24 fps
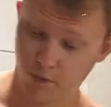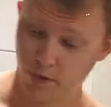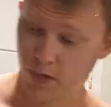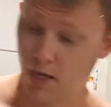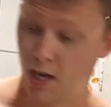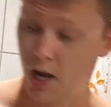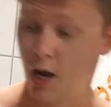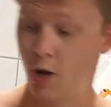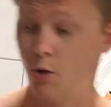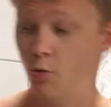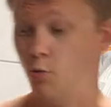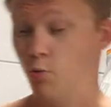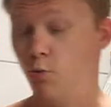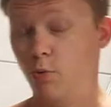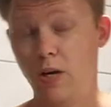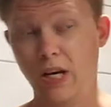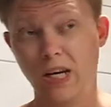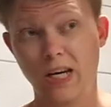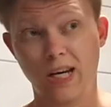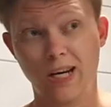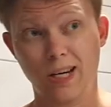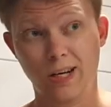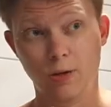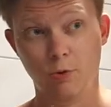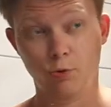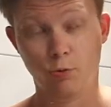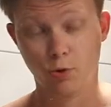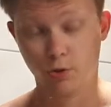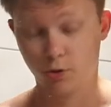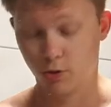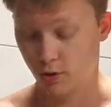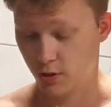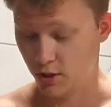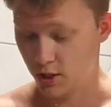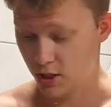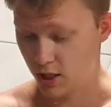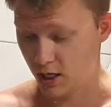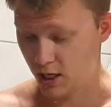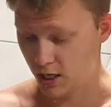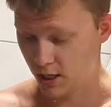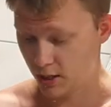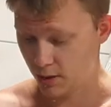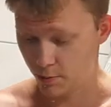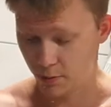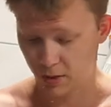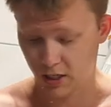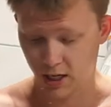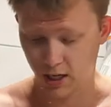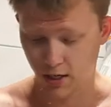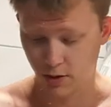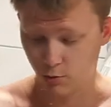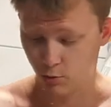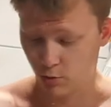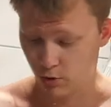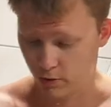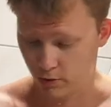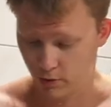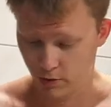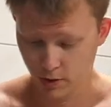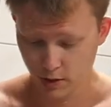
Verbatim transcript: I really want the jet black one